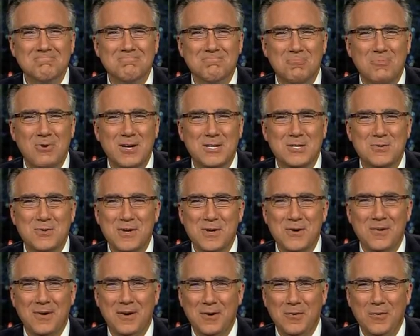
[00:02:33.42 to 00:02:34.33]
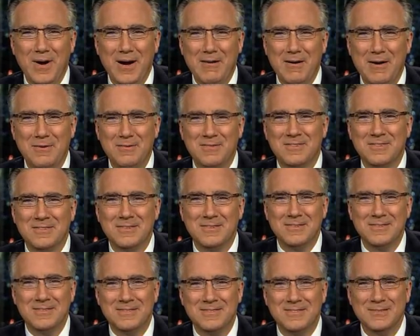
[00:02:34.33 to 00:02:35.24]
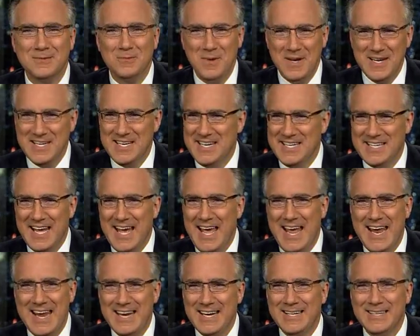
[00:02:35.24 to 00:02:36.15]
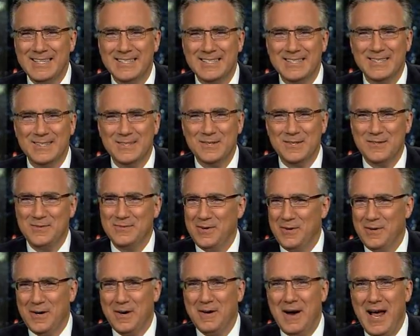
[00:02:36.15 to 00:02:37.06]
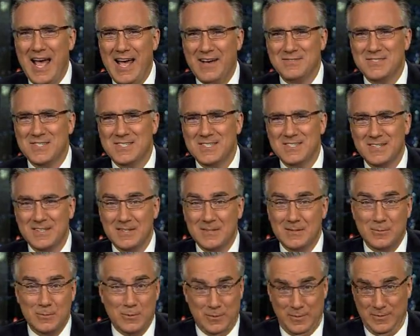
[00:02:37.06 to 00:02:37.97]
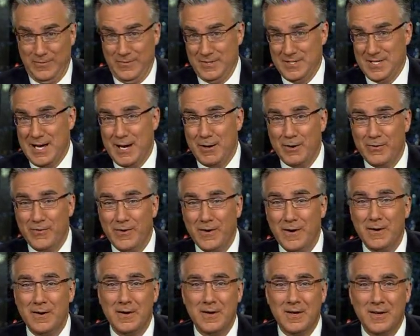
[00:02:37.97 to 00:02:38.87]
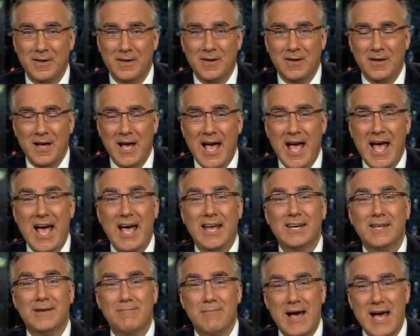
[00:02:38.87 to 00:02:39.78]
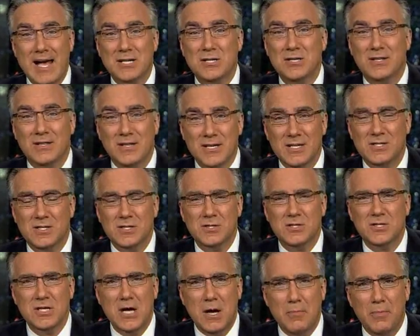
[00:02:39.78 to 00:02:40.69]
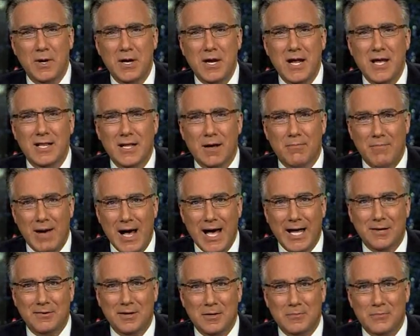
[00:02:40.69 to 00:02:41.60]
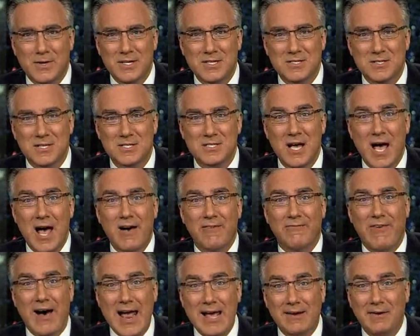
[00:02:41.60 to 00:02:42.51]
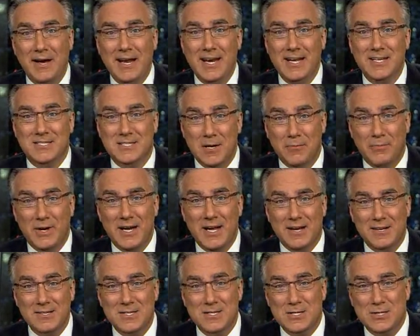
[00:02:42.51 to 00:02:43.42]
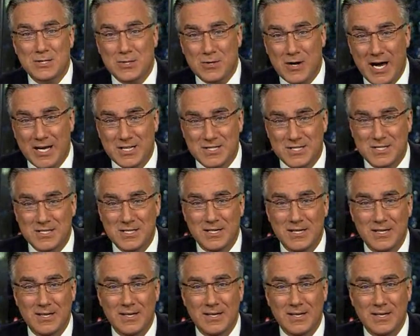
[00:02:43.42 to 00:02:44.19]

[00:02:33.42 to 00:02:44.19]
Which were you unaware of? The windy day, or the photographs, or the photographer? And imagine this, somebody in the modeling business violating somebody else's trust.